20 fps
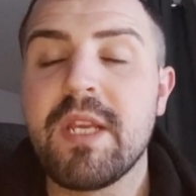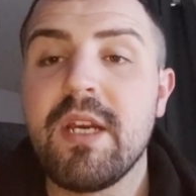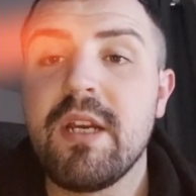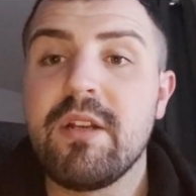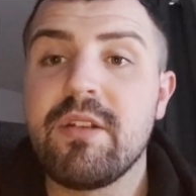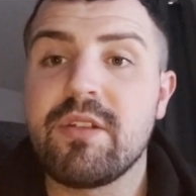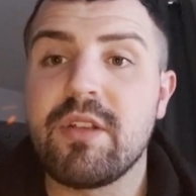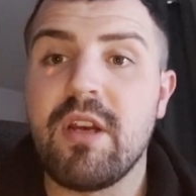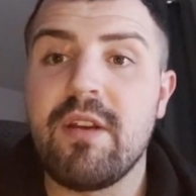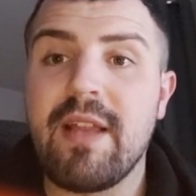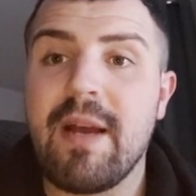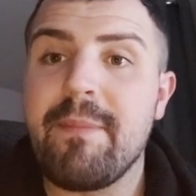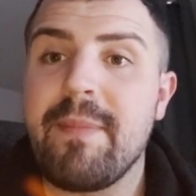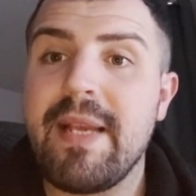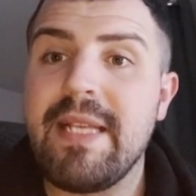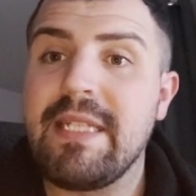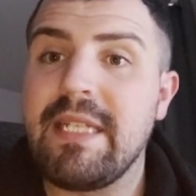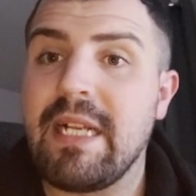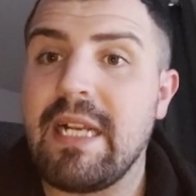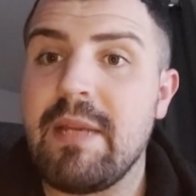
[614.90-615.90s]
So that
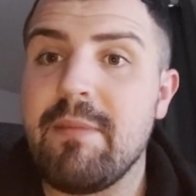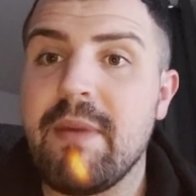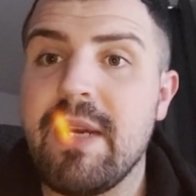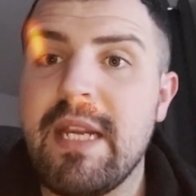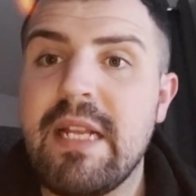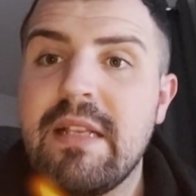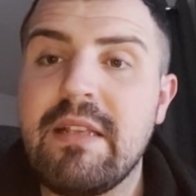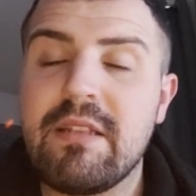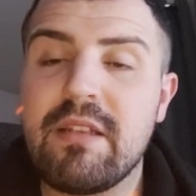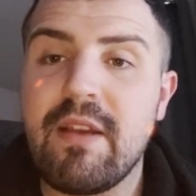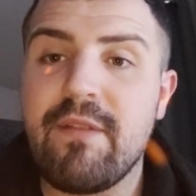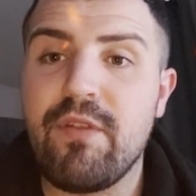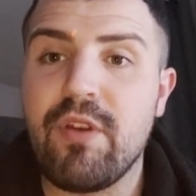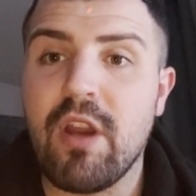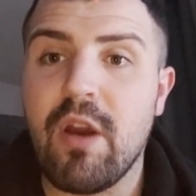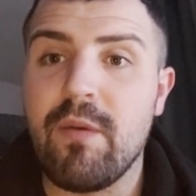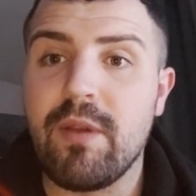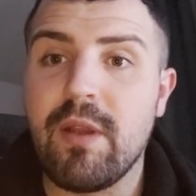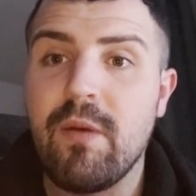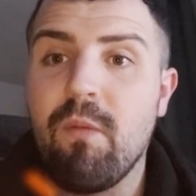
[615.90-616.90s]
basically means if you
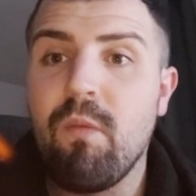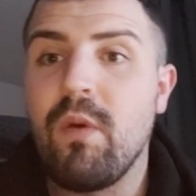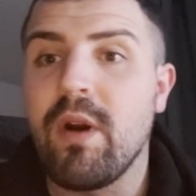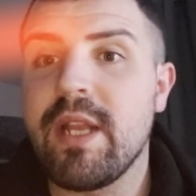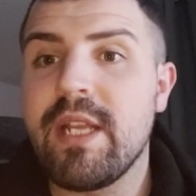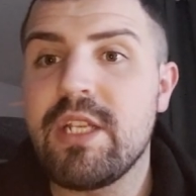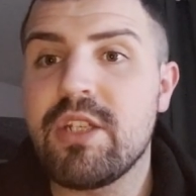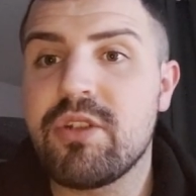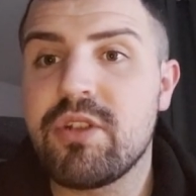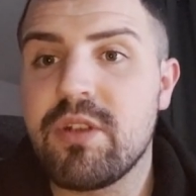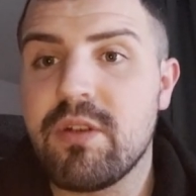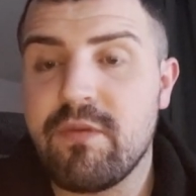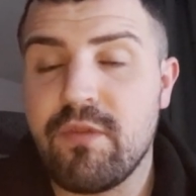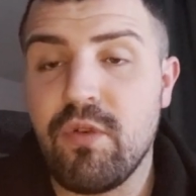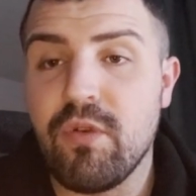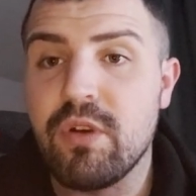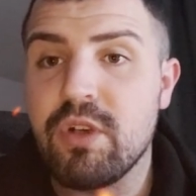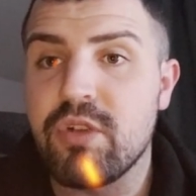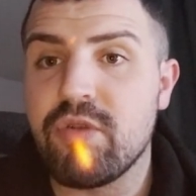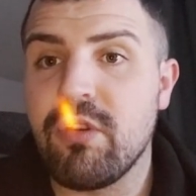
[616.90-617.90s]
go within 1 inch of
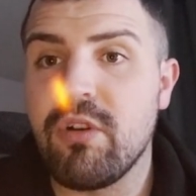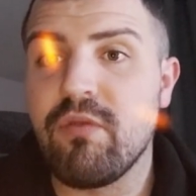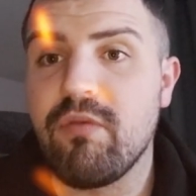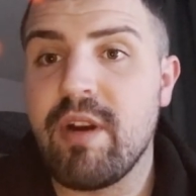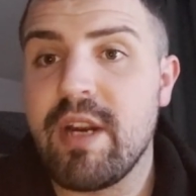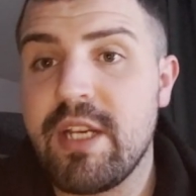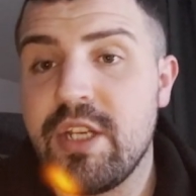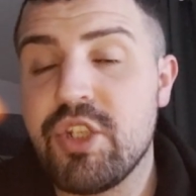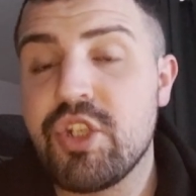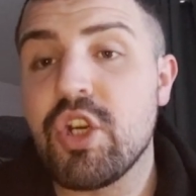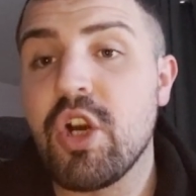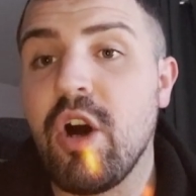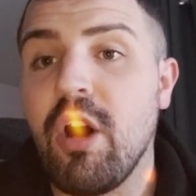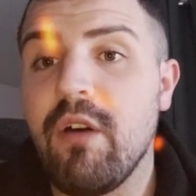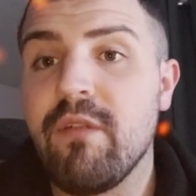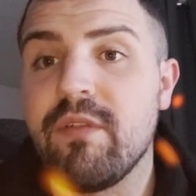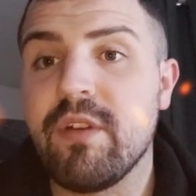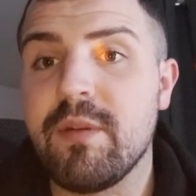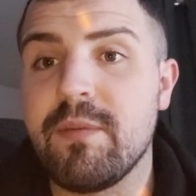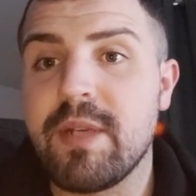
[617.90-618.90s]
your control range
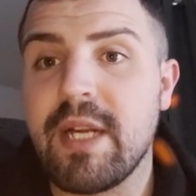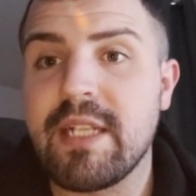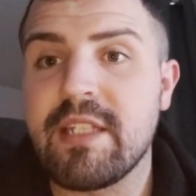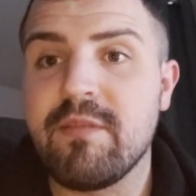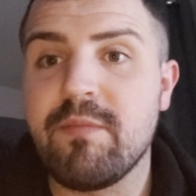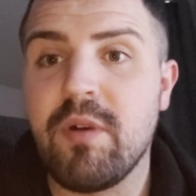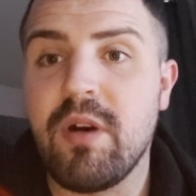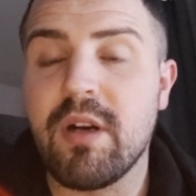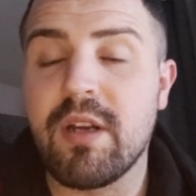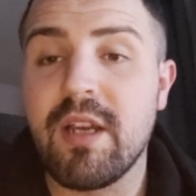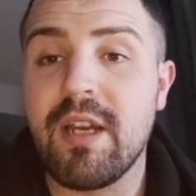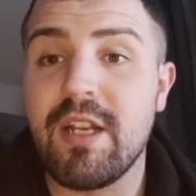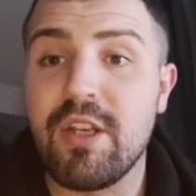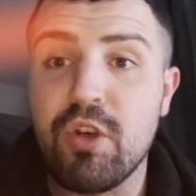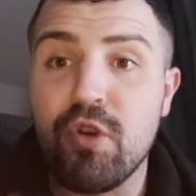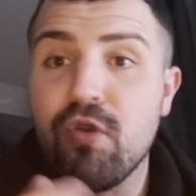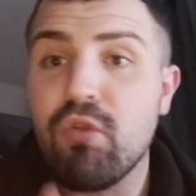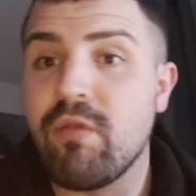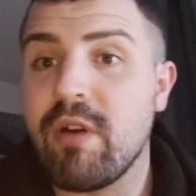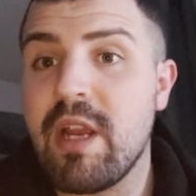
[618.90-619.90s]
of an objective marker
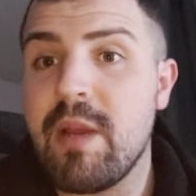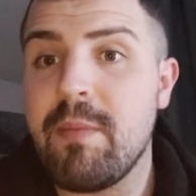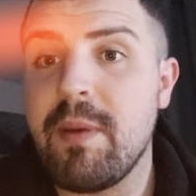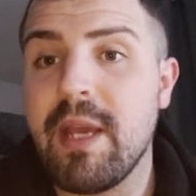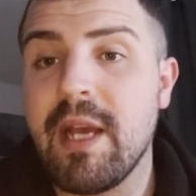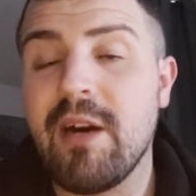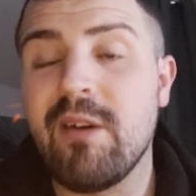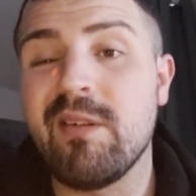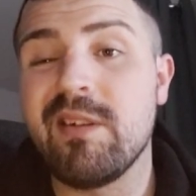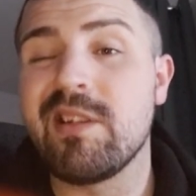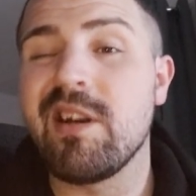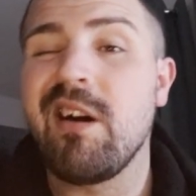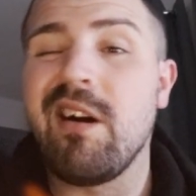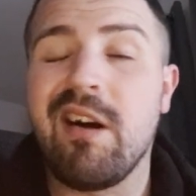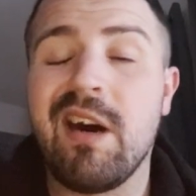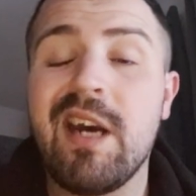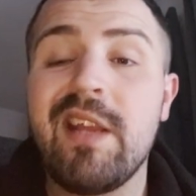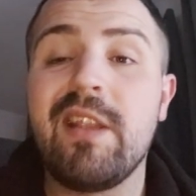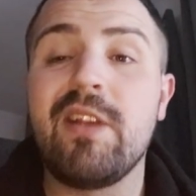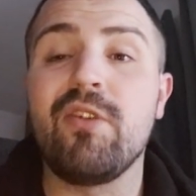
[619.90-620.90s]
and your APL is
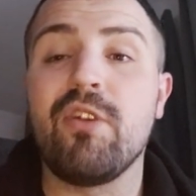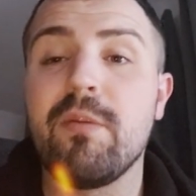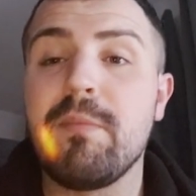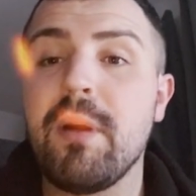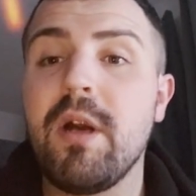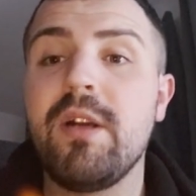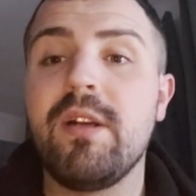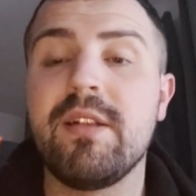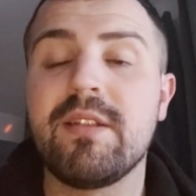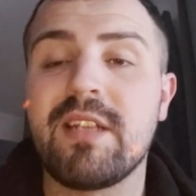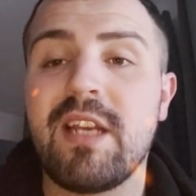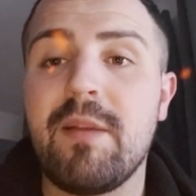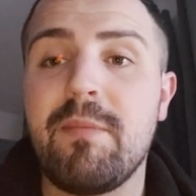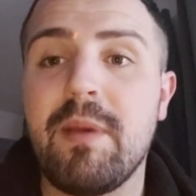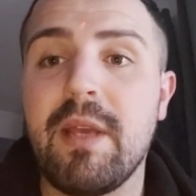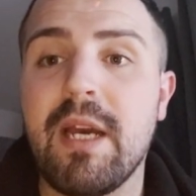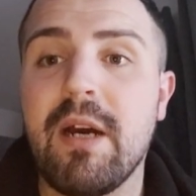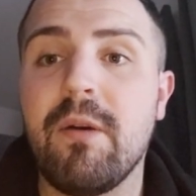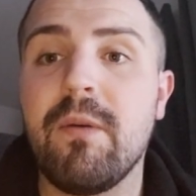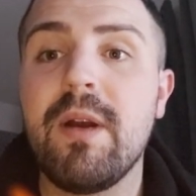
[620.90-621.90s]
higher than your opponent's
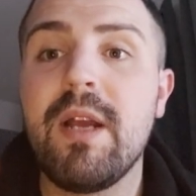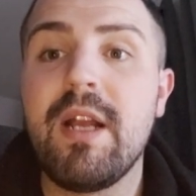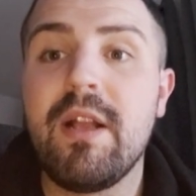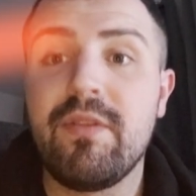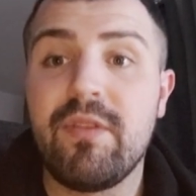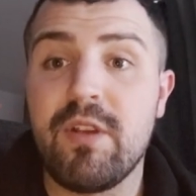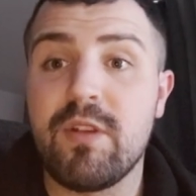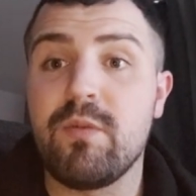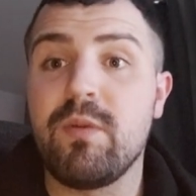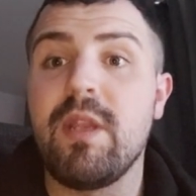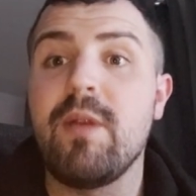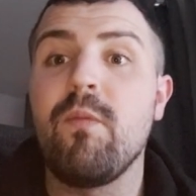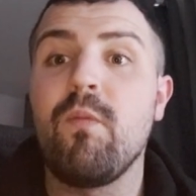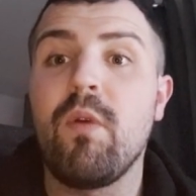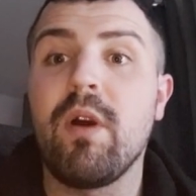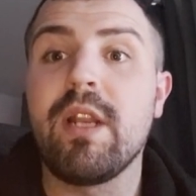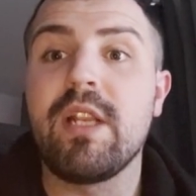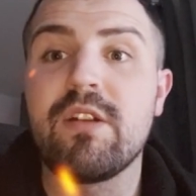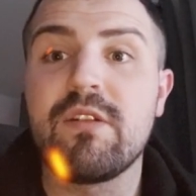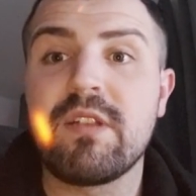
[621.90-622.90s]
APL that's within
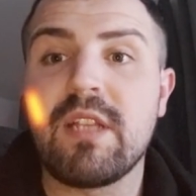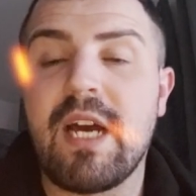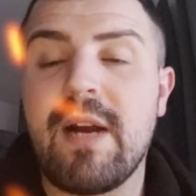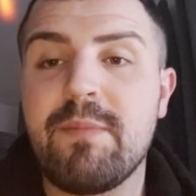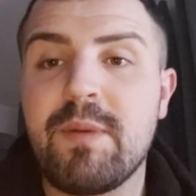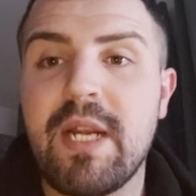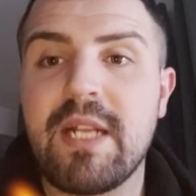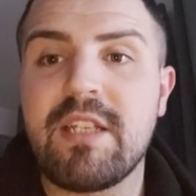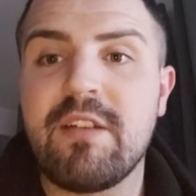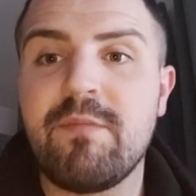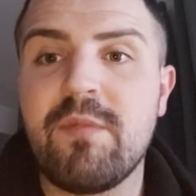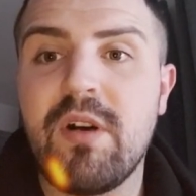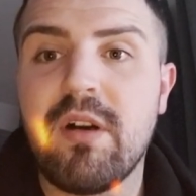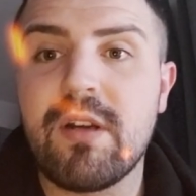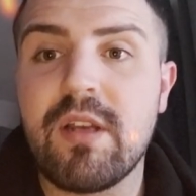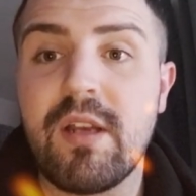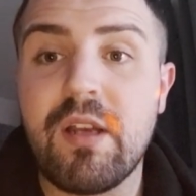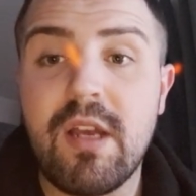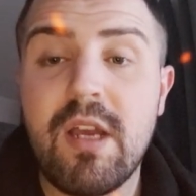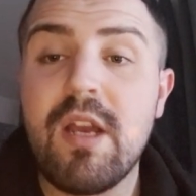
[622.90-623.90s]
1 inch of that objective
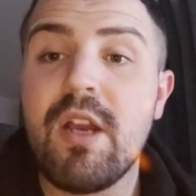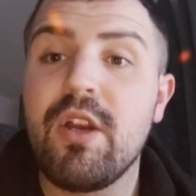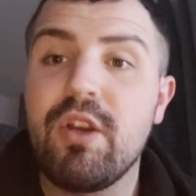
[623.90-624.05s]
marker,